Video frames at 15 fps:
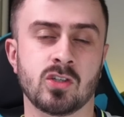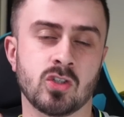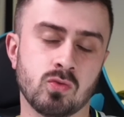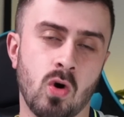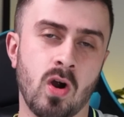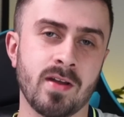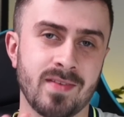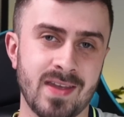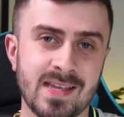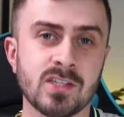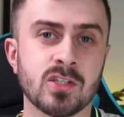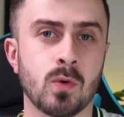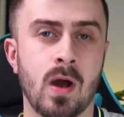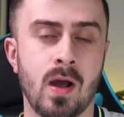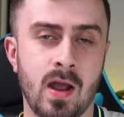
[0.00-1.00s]
drive
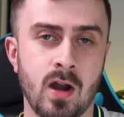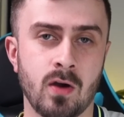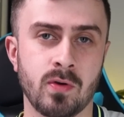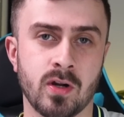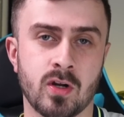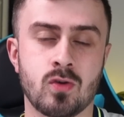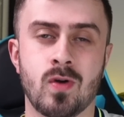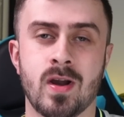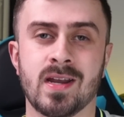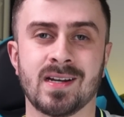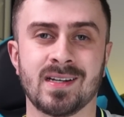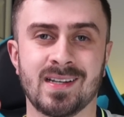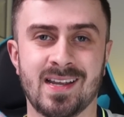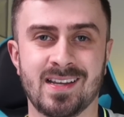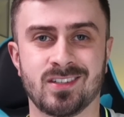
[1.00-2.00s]
into our area,
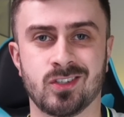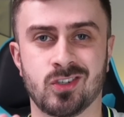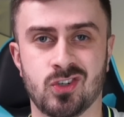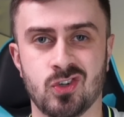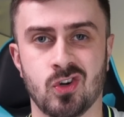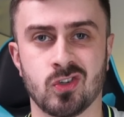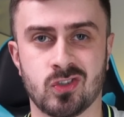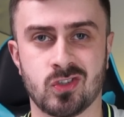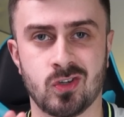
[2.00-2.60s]
creating less shot